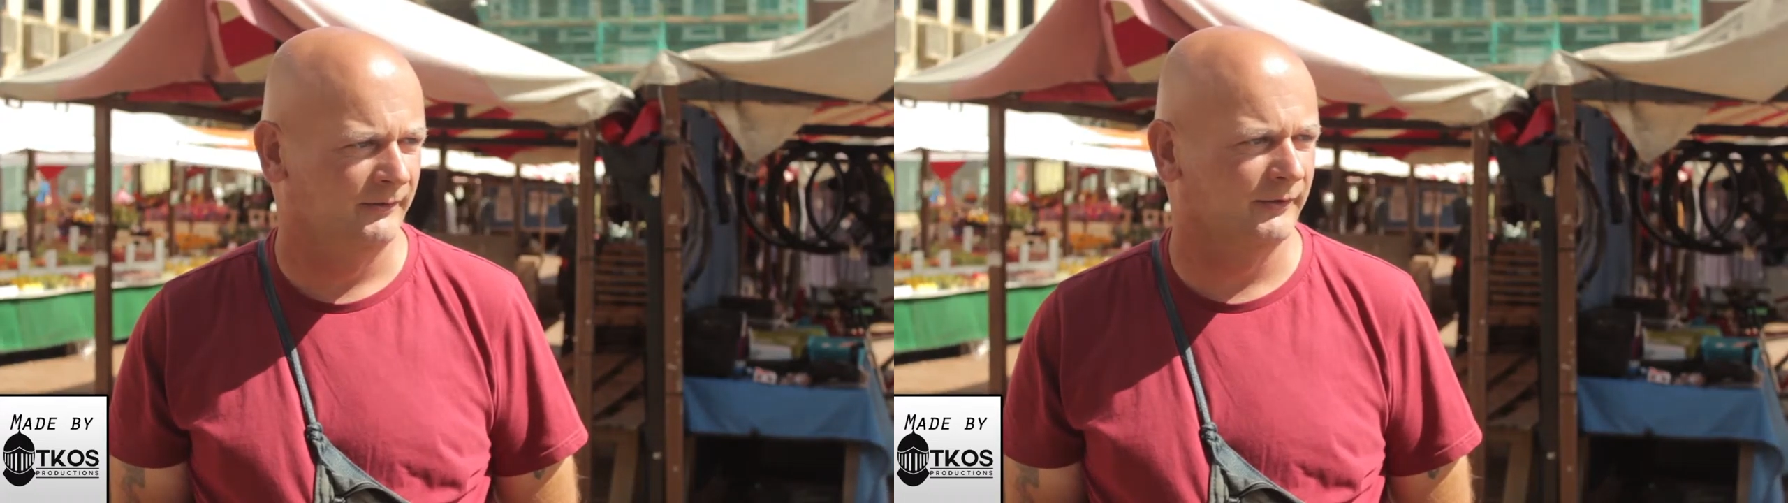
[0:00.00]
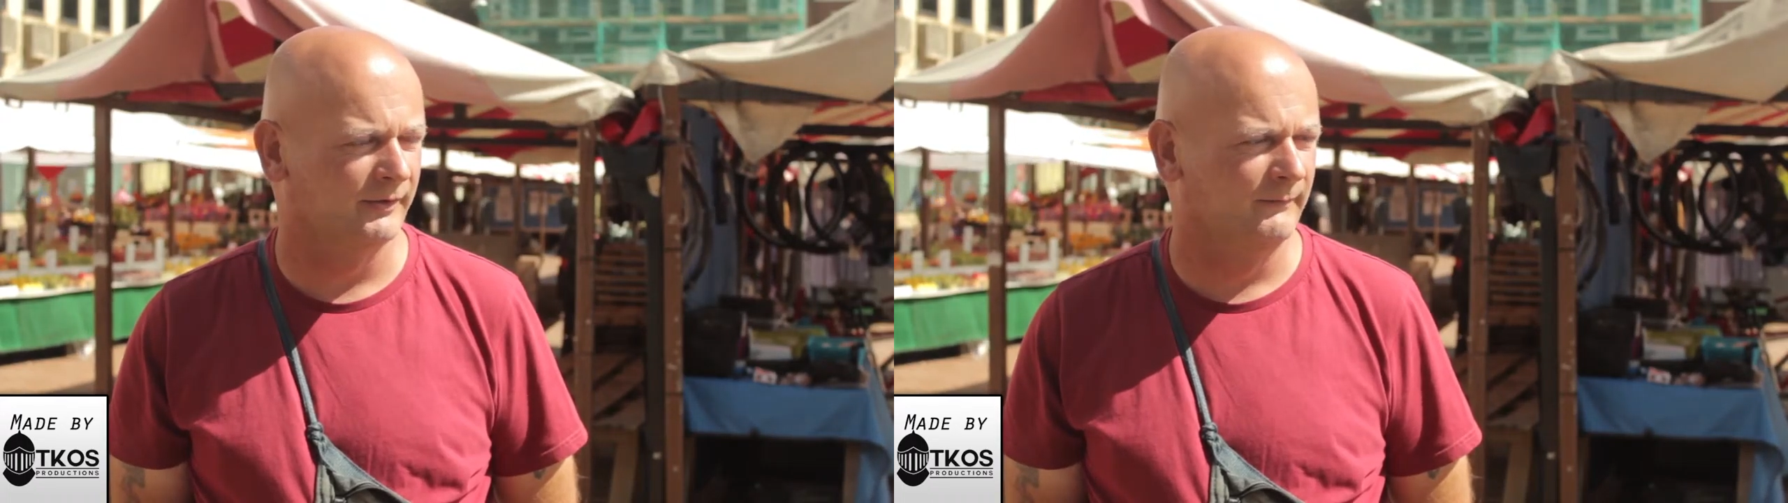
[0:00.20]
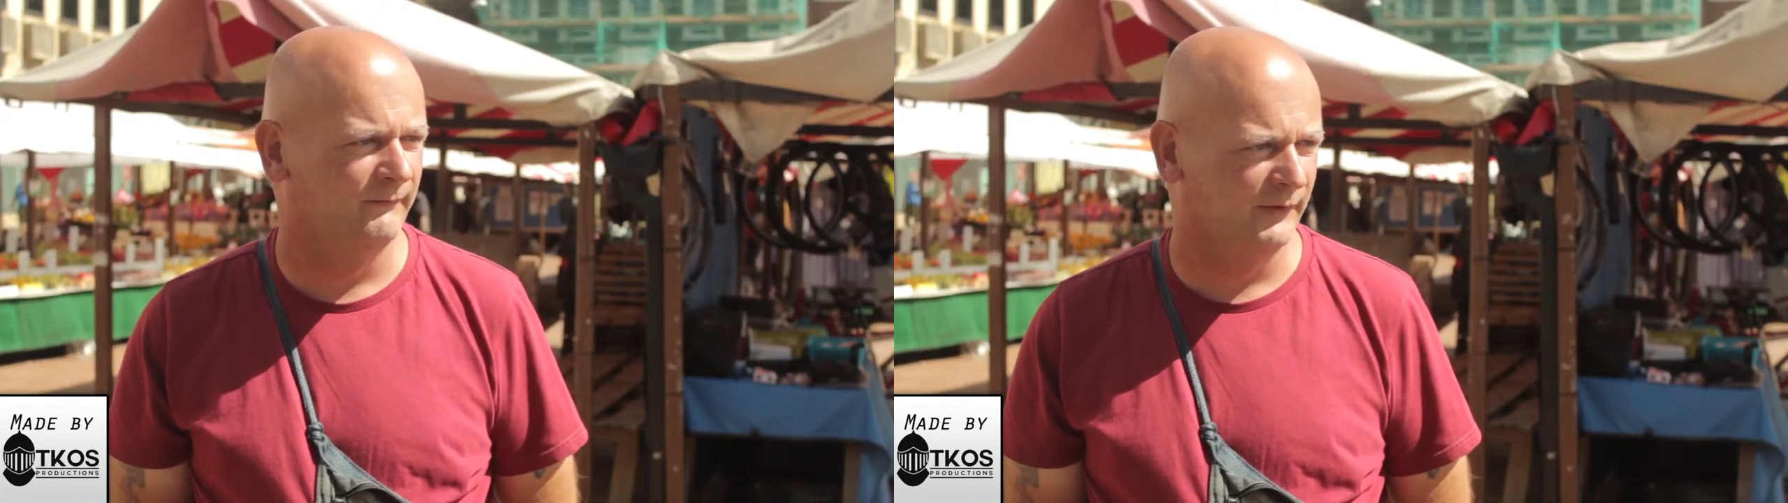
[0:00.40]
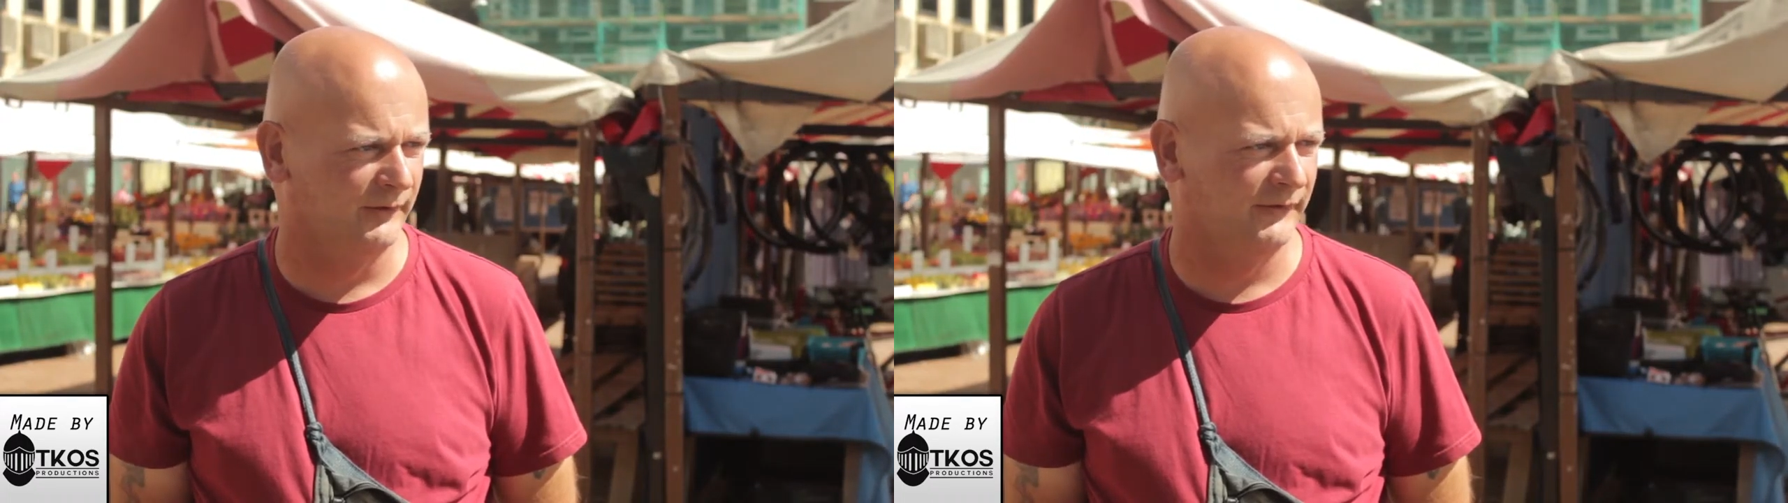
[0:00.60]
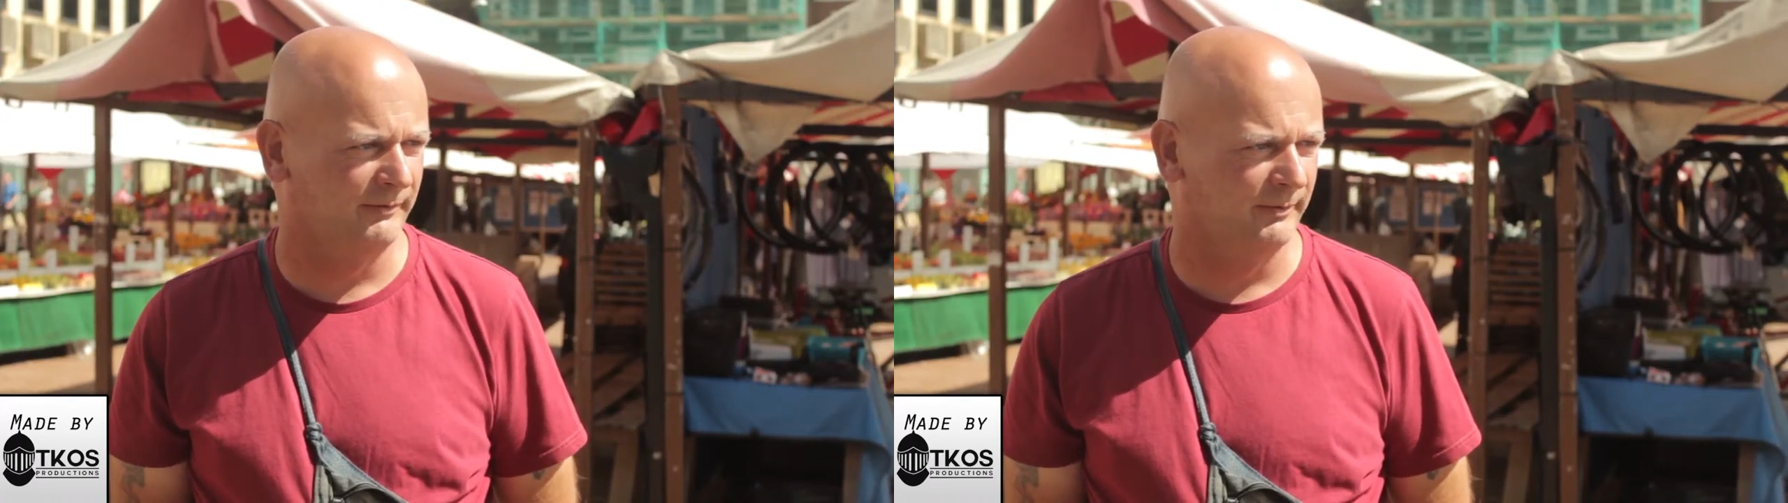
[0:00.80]
It took them
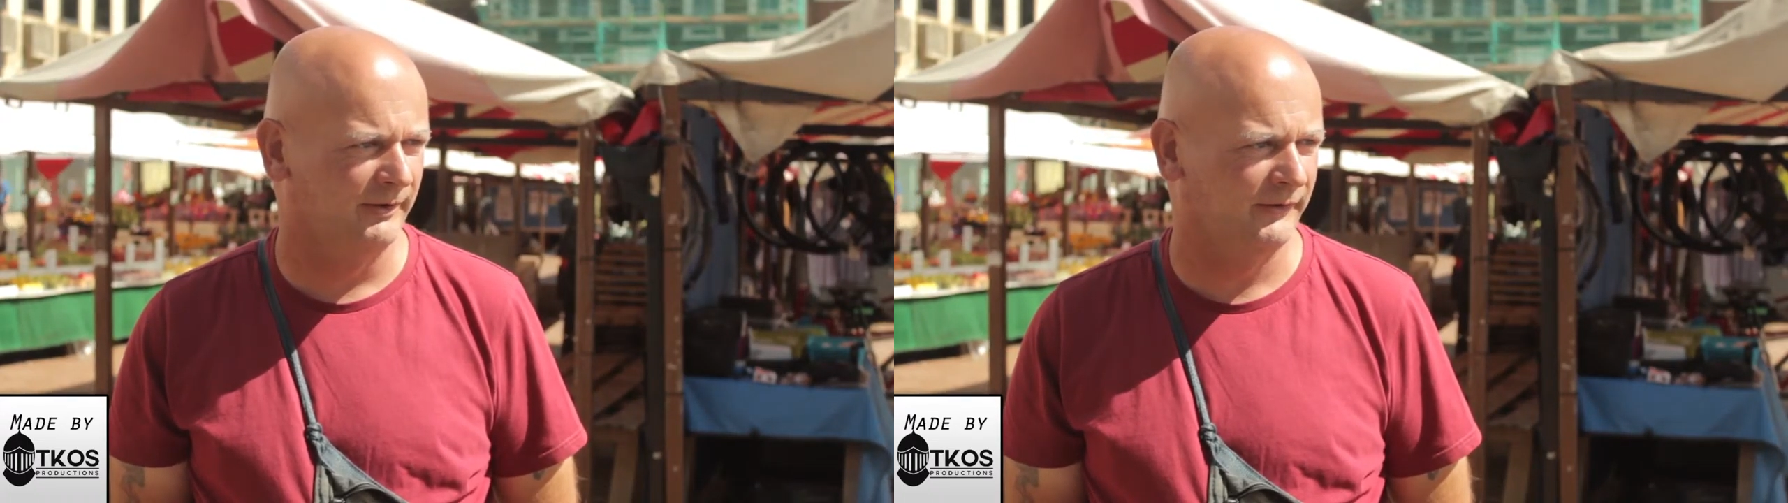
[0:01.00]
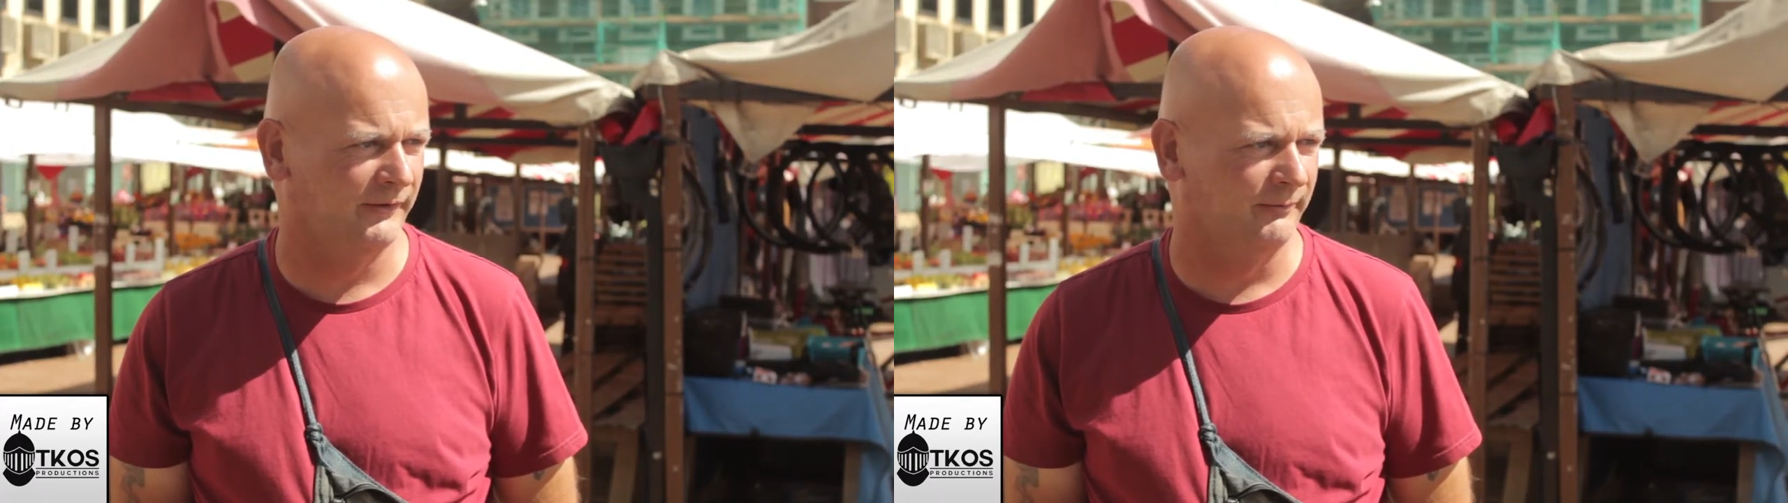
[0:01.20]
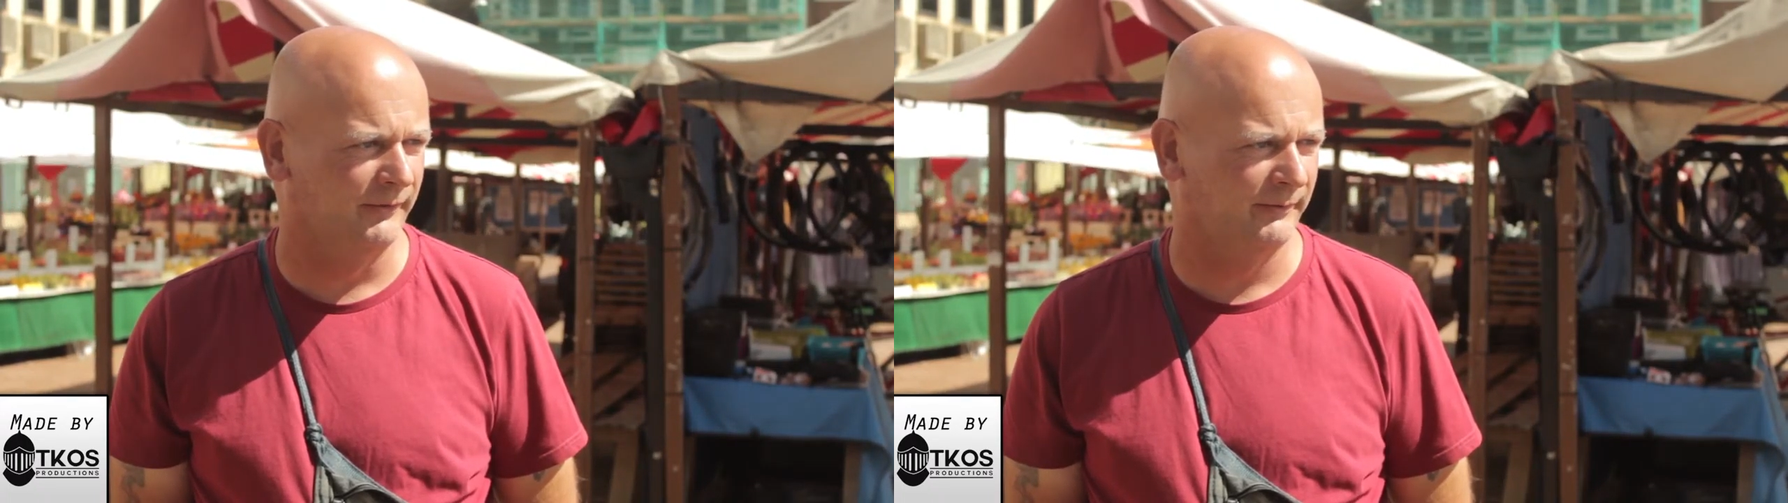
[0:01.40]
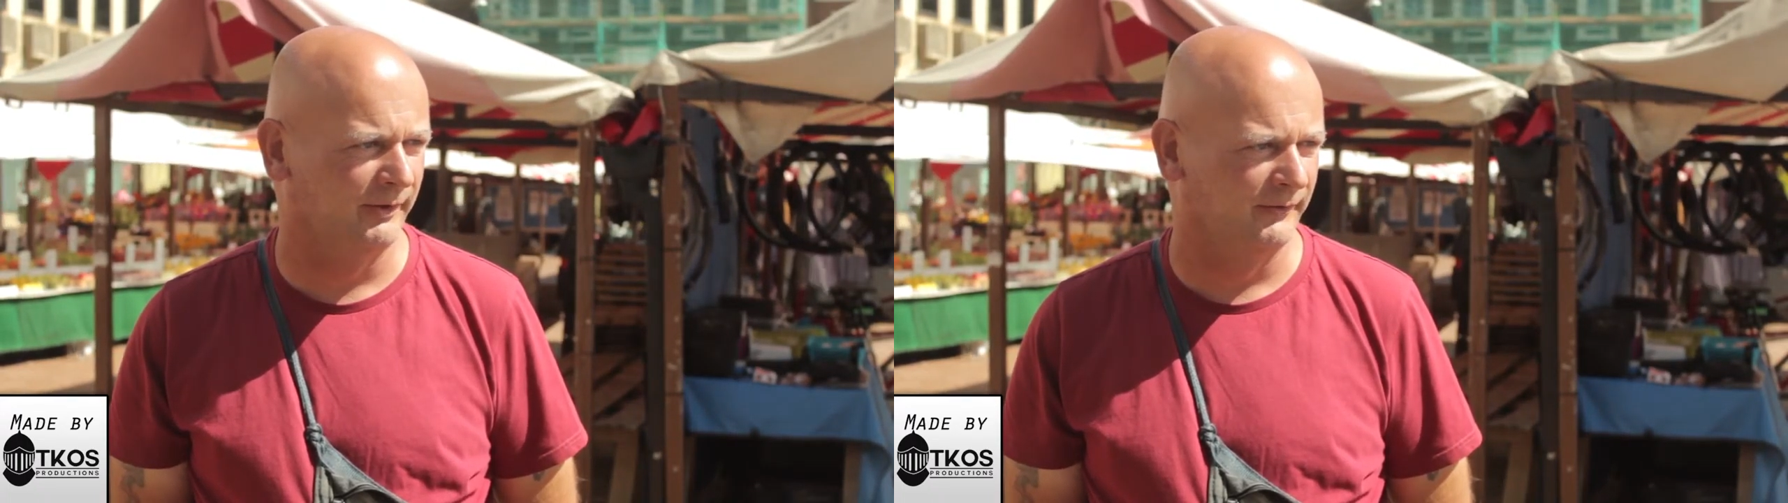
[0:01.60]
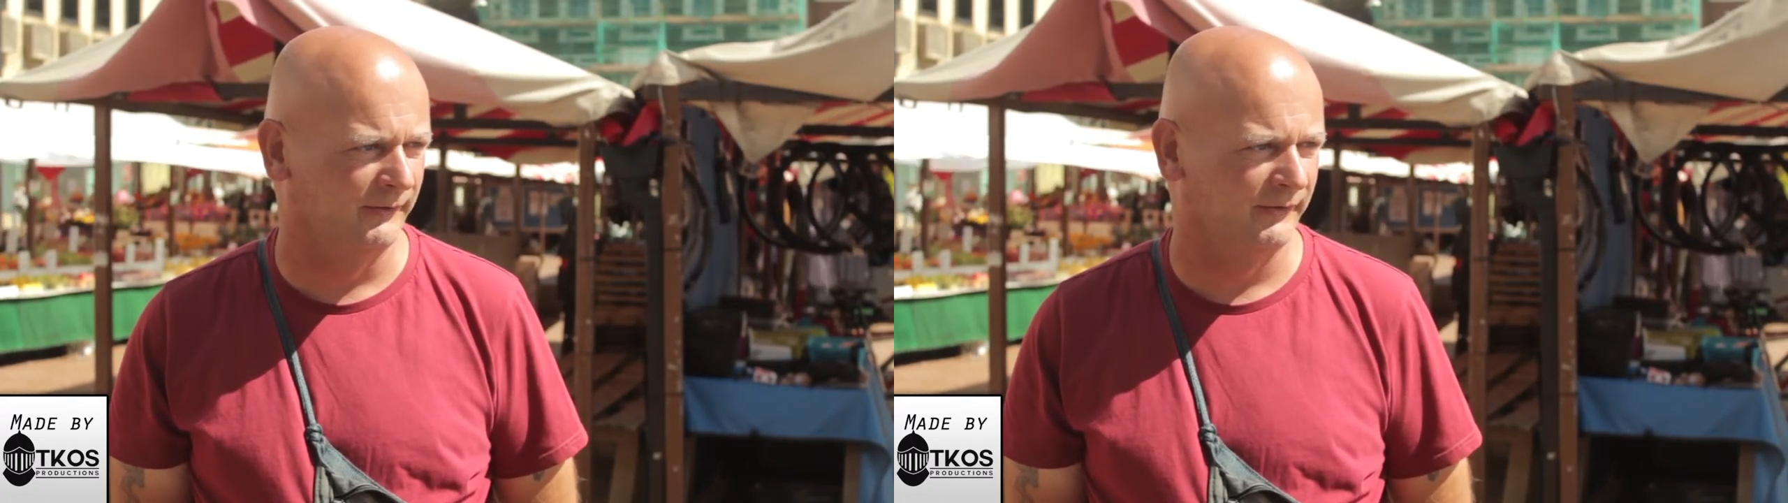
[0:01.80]
30 minutes to
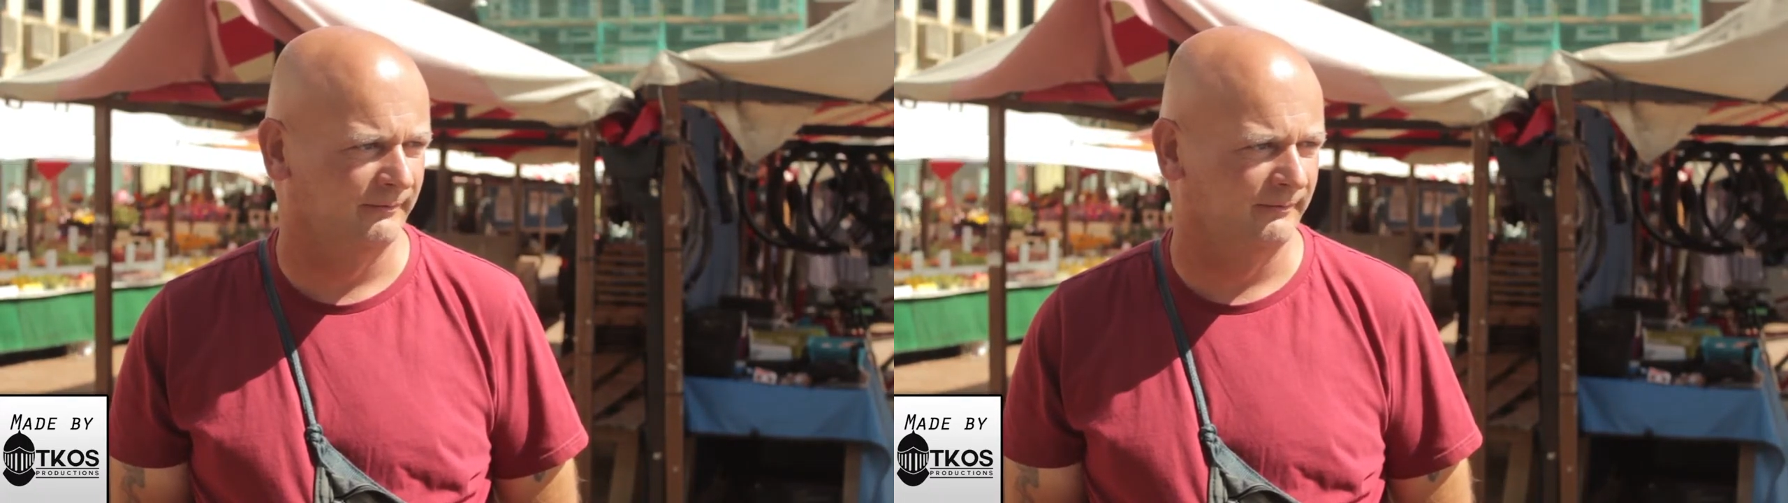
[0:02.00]
respond.